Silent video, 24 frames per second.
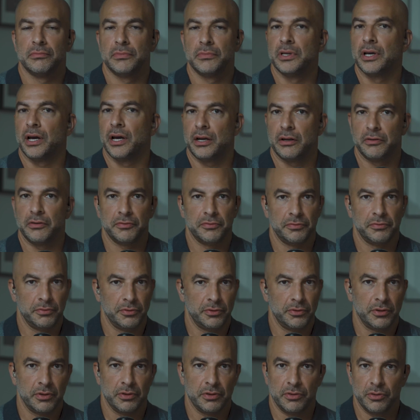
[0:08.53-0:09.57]
kind of
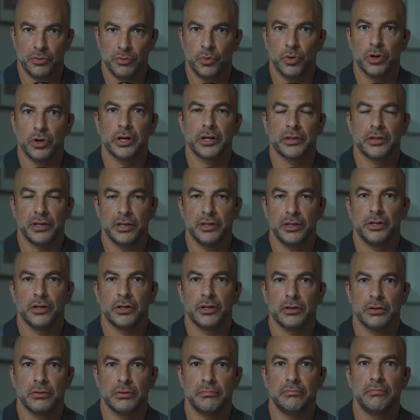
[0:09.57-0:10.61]
the, the work that
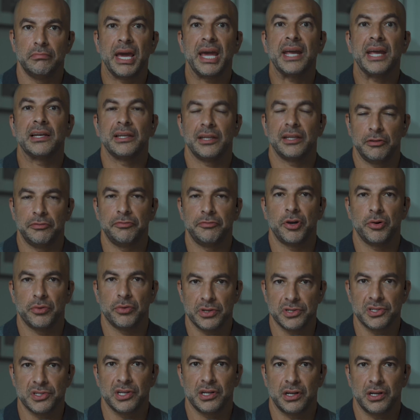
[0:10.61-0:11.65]
you're mainly
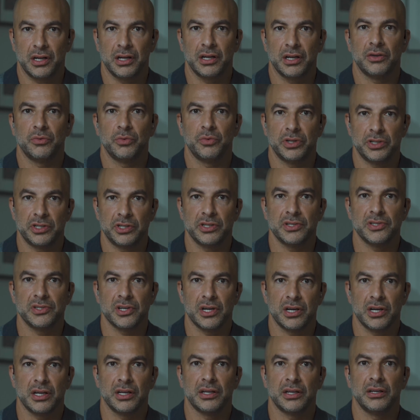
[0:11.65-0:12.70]
focusing on, which is
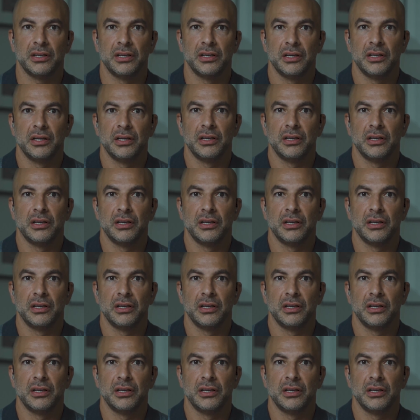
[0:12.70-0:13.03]
on